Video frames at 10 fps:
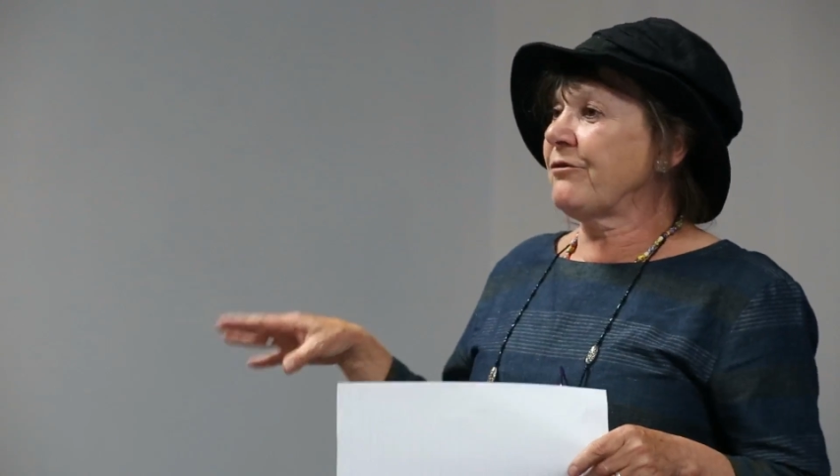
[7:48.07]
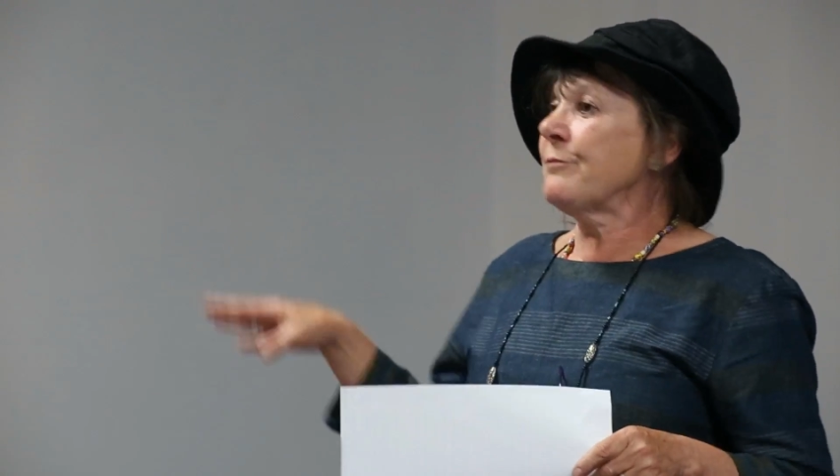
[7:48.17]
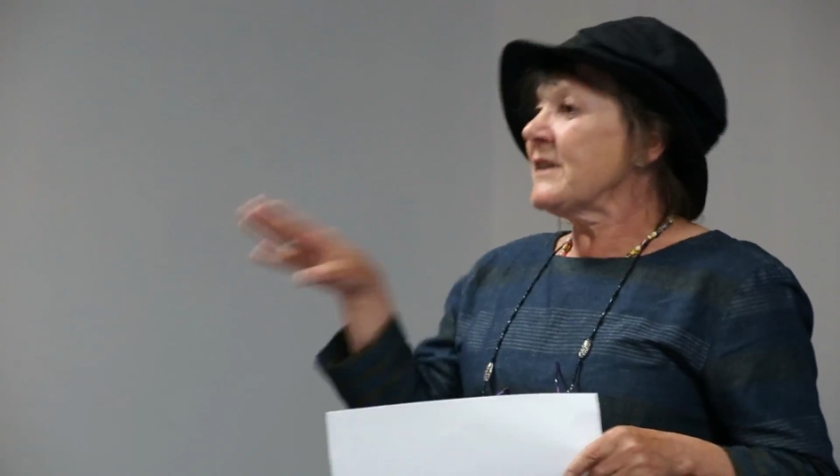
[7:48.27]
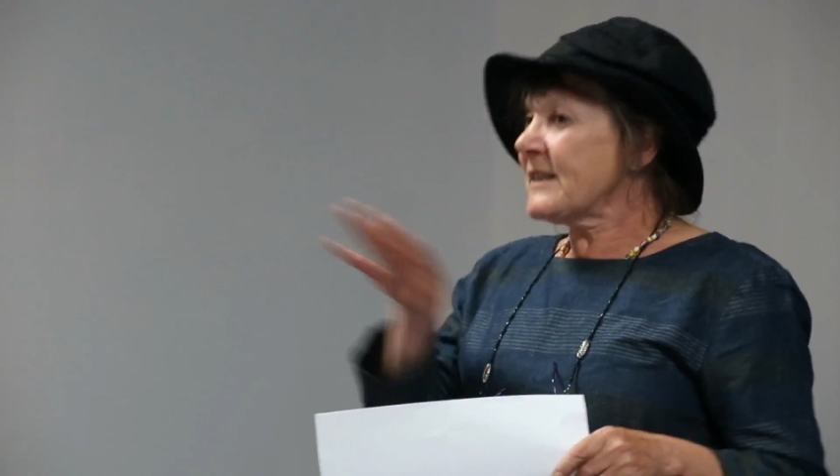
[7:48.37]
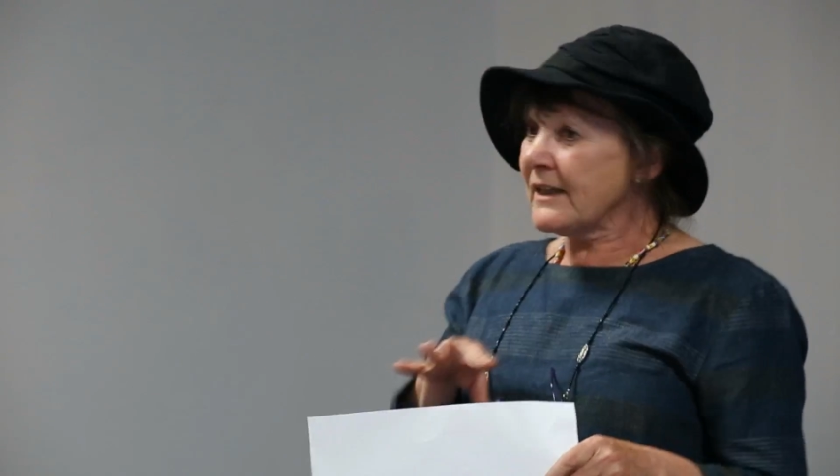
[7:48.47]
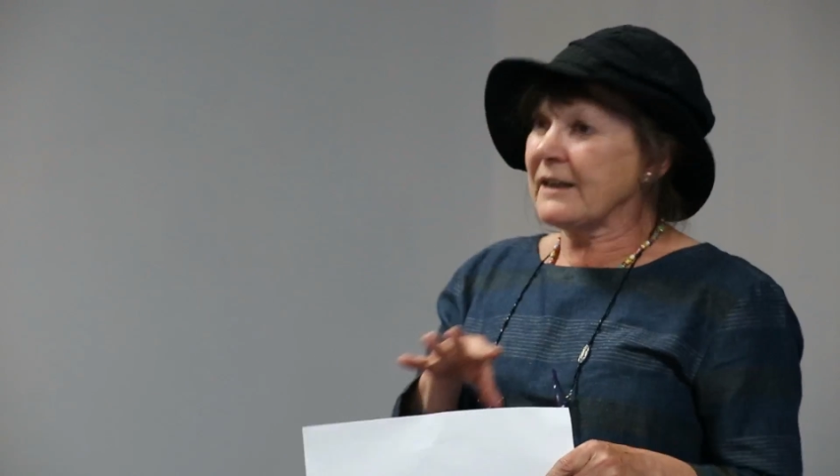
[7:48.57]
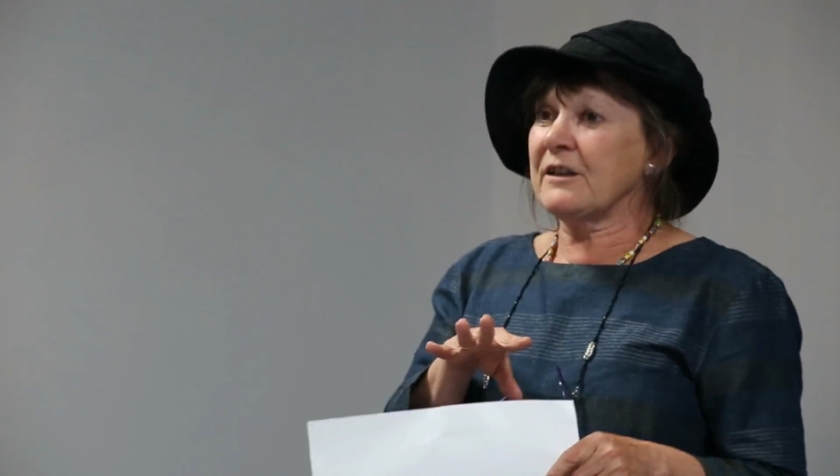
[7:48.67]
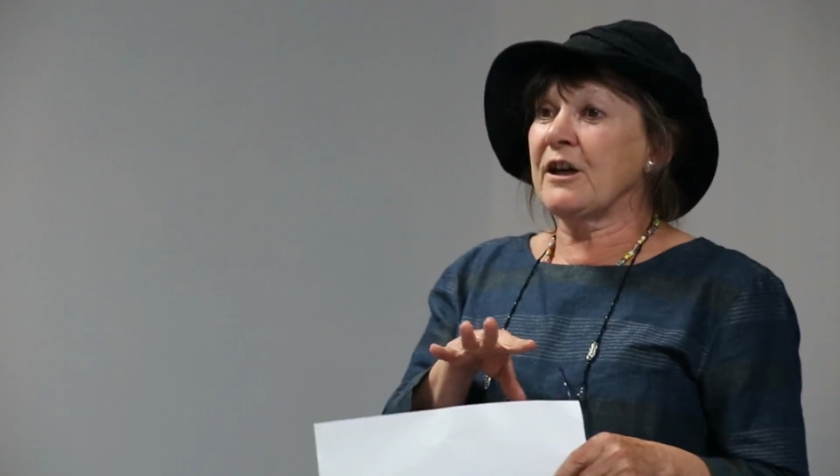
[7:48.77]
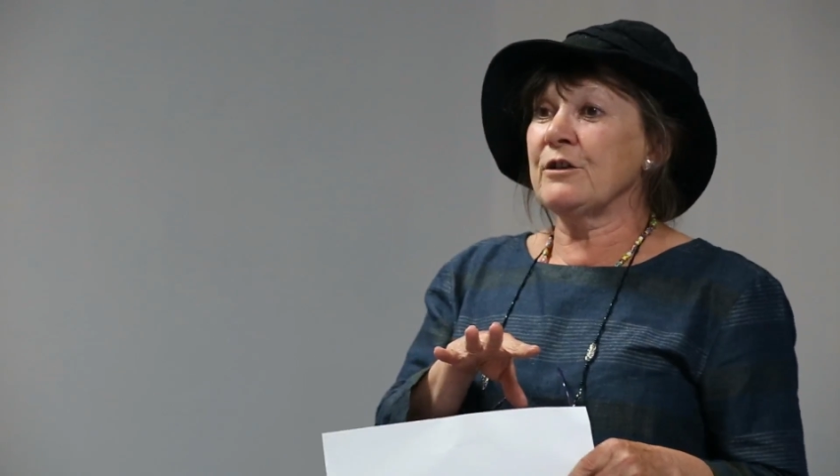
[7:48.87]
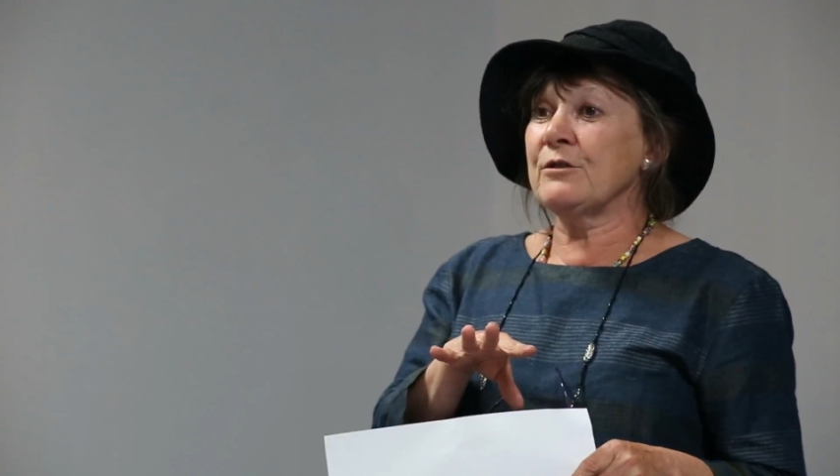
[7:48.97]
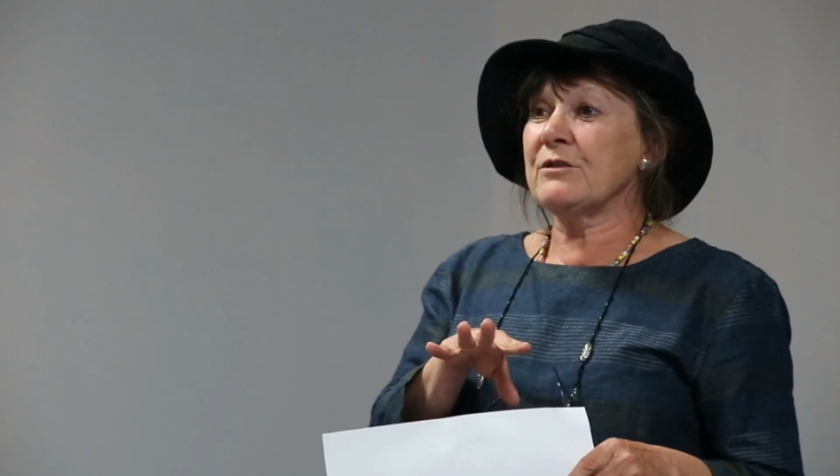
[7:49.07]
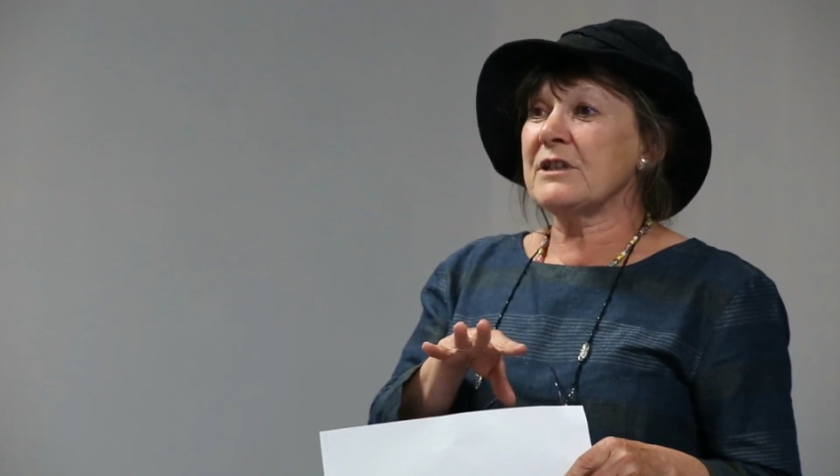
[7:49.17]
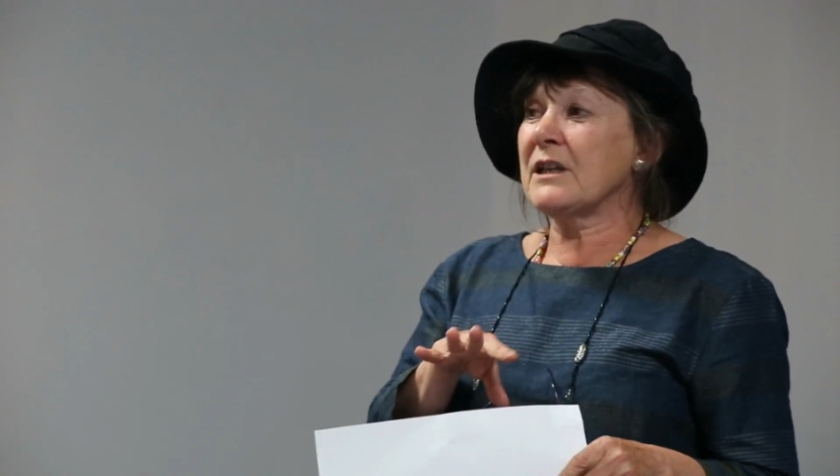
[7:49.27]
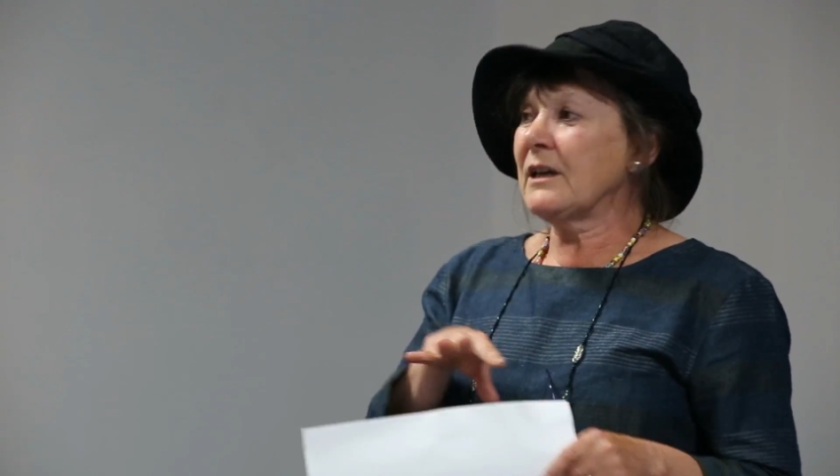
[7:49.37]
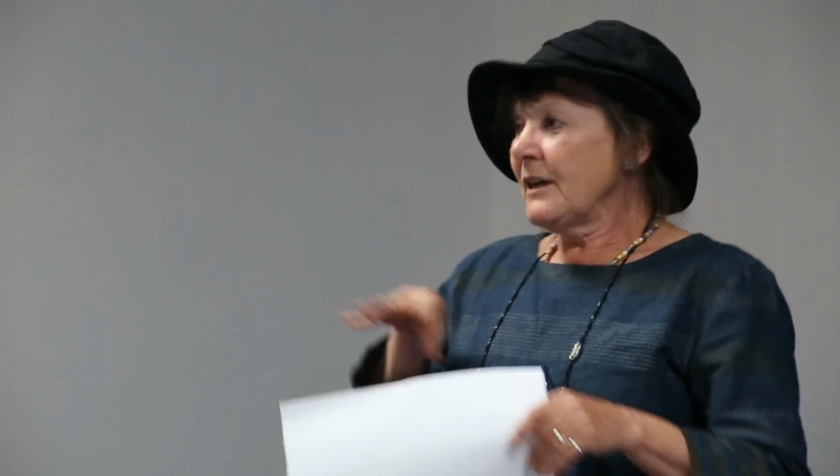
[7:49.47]
from the sick
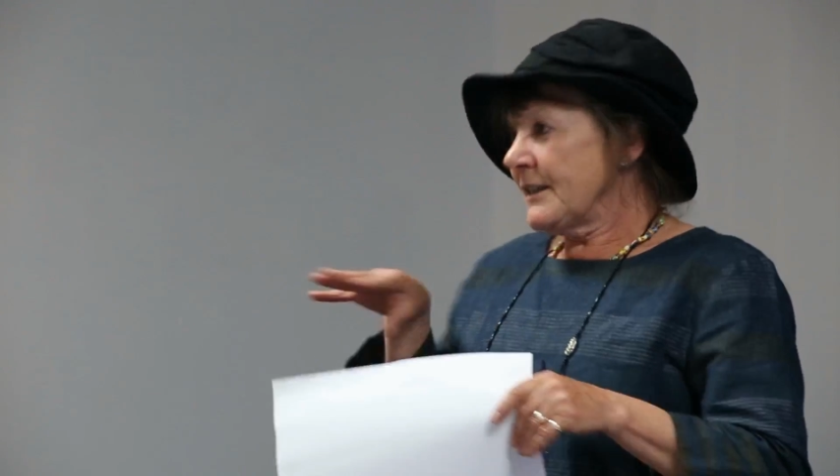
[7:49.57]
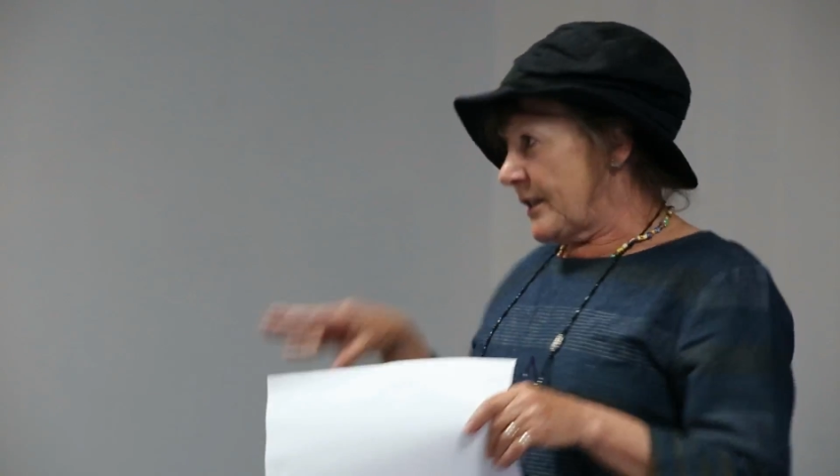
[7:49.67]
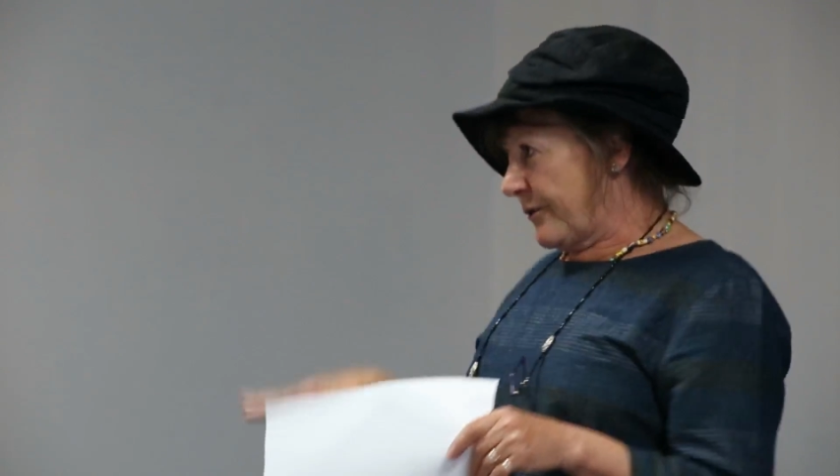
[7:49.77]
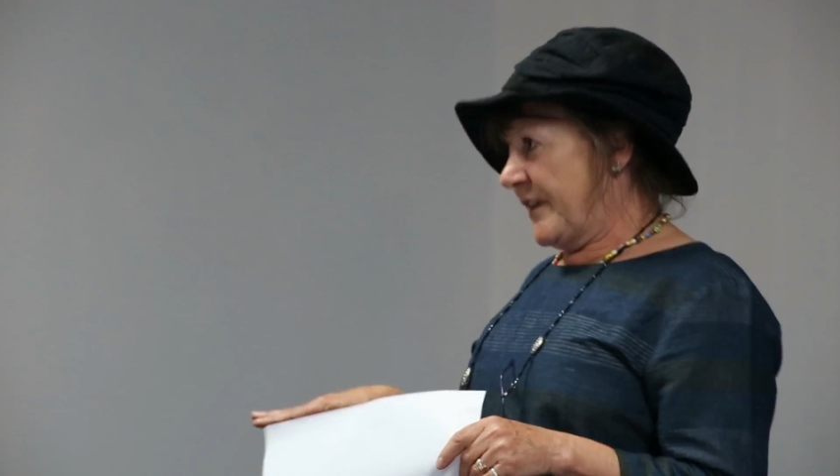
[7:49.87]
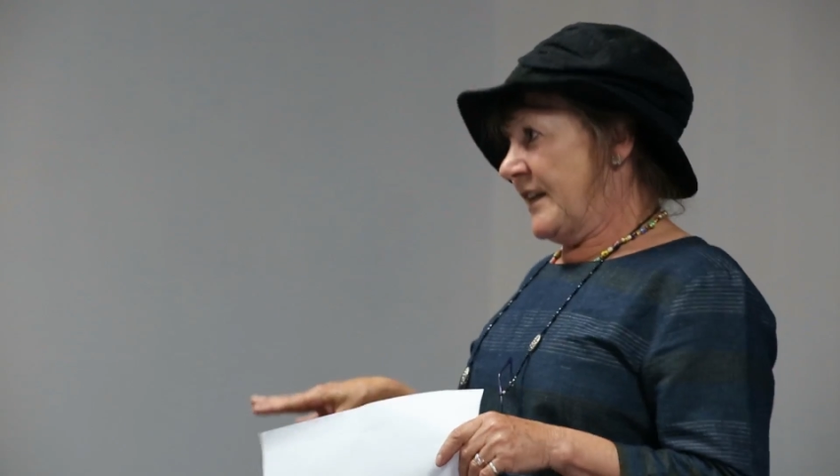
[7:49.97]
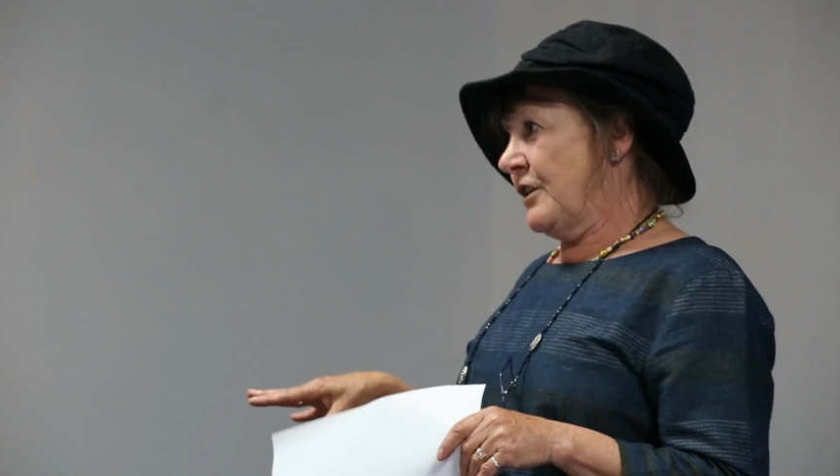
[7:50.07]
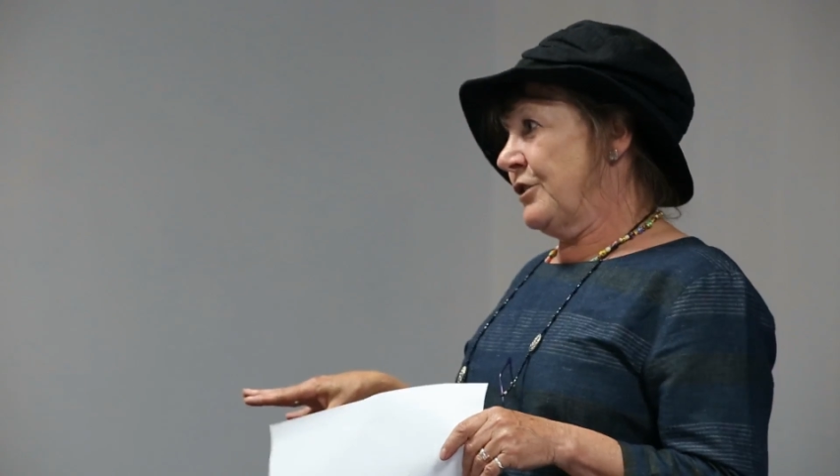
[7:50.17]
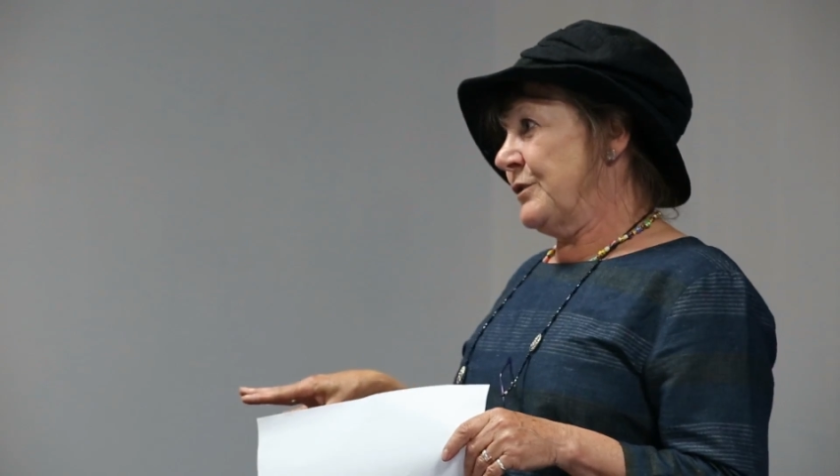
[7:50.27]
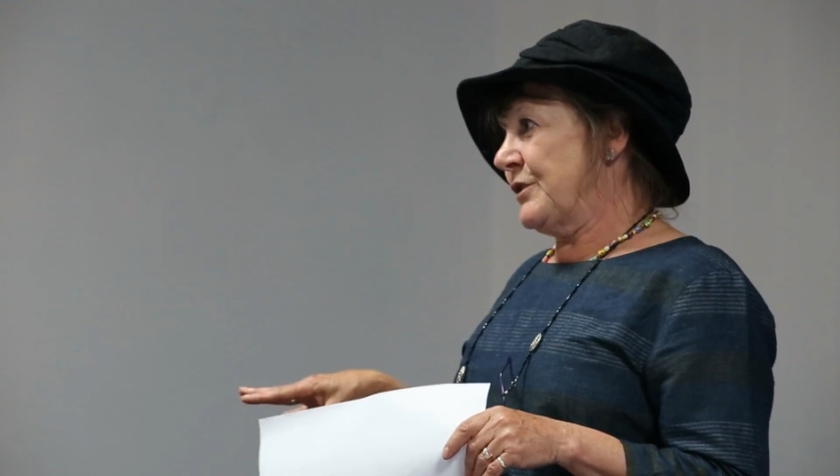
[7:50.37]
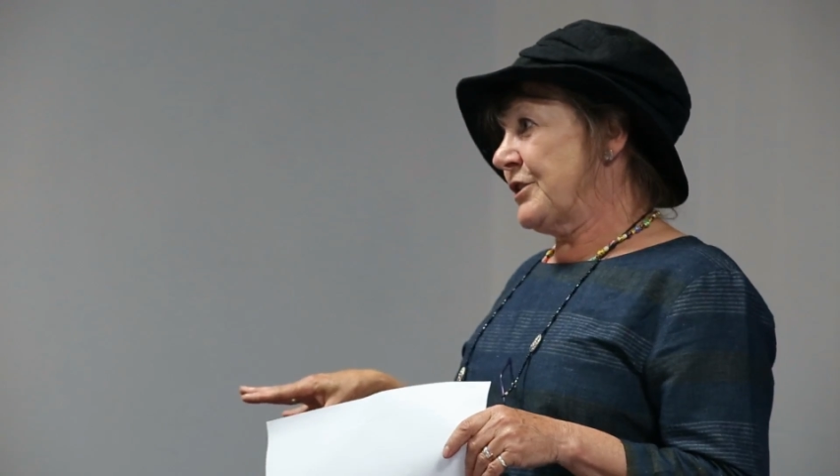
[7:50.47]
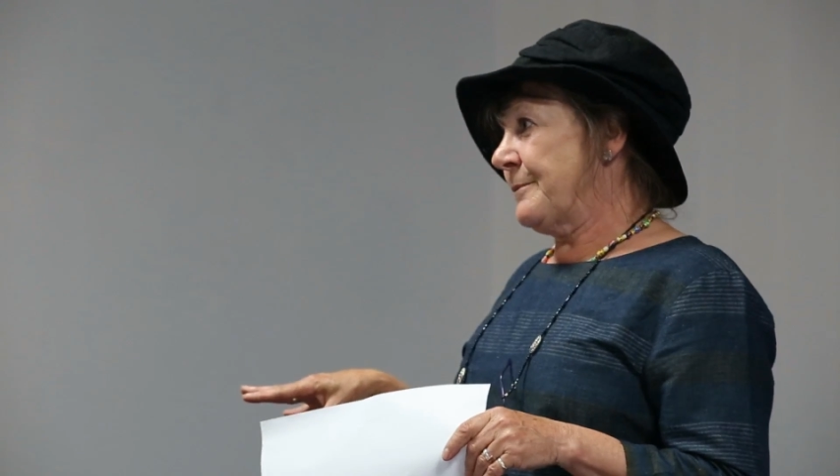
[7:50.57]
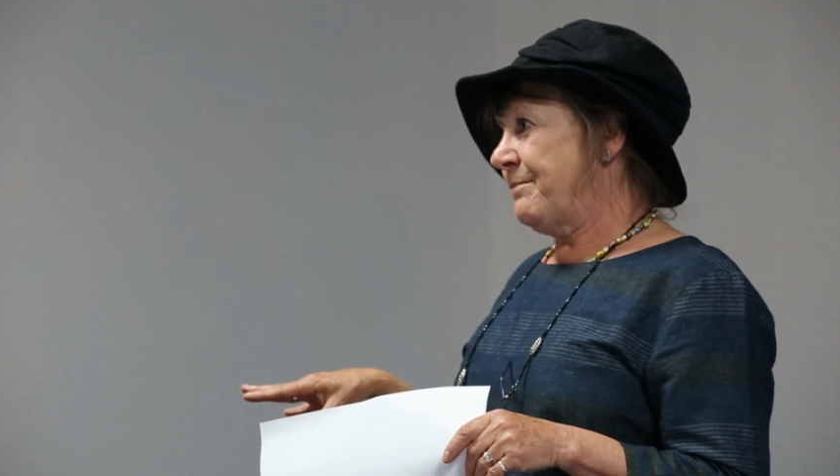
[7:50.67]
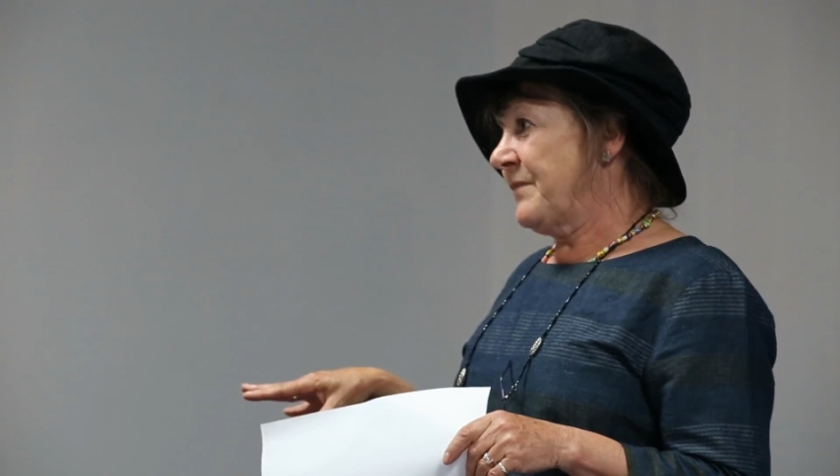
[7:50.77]
note to the fit note.